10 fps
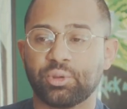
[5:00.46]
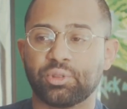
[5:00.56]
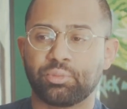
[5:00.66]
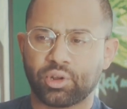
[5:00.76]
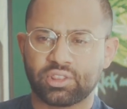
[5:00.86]

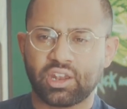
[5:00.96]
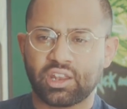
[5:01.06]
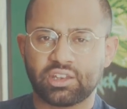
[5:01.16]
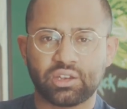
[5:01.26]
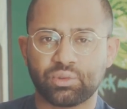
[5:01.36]
The part that I
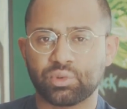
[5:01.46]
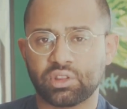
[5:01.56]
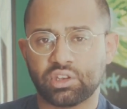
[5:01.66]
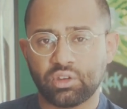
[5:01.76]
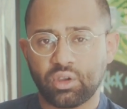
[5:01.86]
didn't
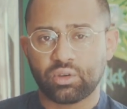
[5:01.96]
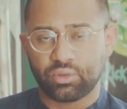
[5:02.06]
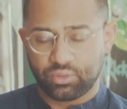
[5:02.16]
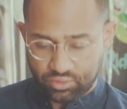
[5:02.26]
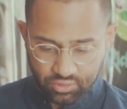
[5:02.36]
really
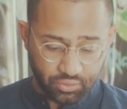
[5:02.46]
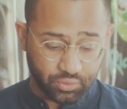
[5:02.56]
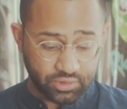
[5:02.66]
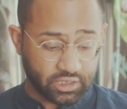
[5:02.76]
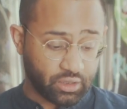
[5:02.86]
know
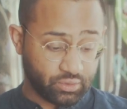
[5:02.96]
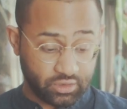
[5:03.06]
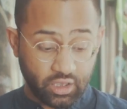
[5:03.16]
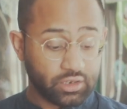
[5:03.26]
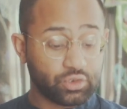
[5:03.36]
was how
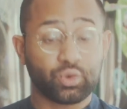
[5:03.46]
God